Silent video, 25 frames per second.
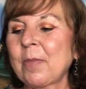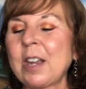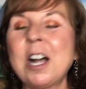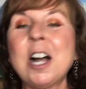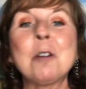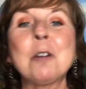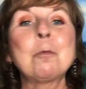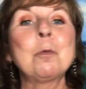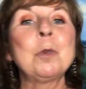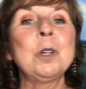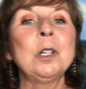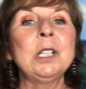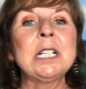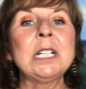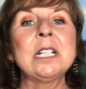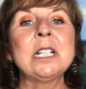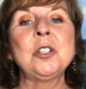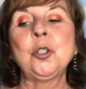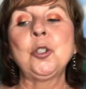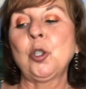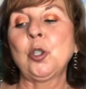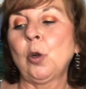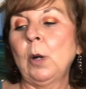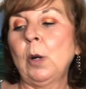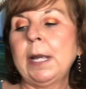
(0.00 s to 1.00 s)
I really
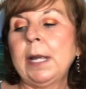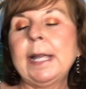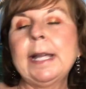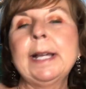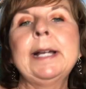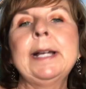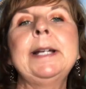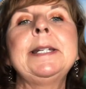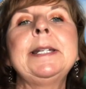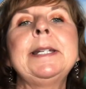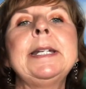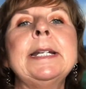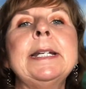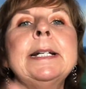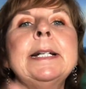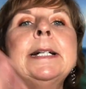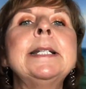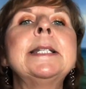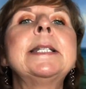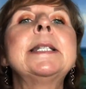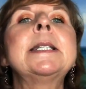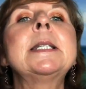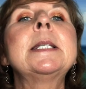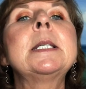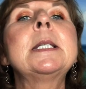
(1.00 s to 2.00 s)
enjoy it.
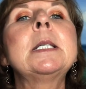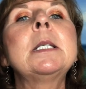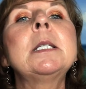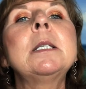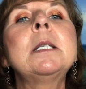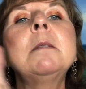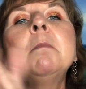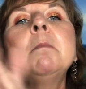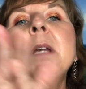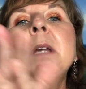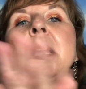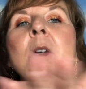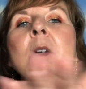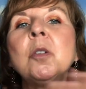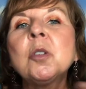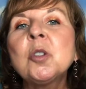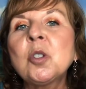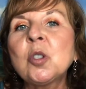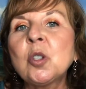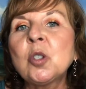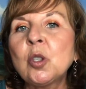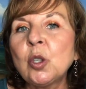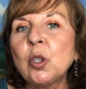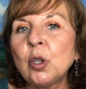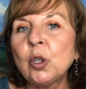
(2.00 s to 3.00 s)
It
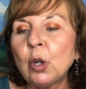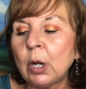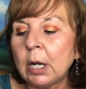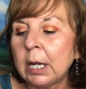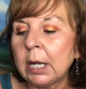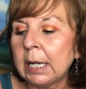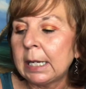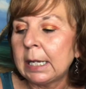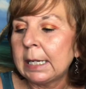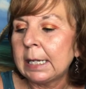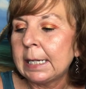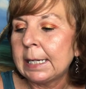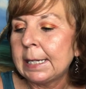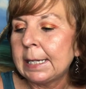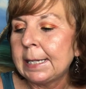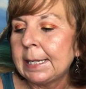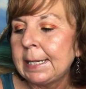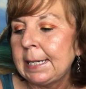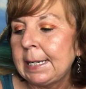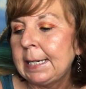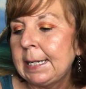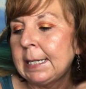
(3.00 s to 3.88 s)
smells good.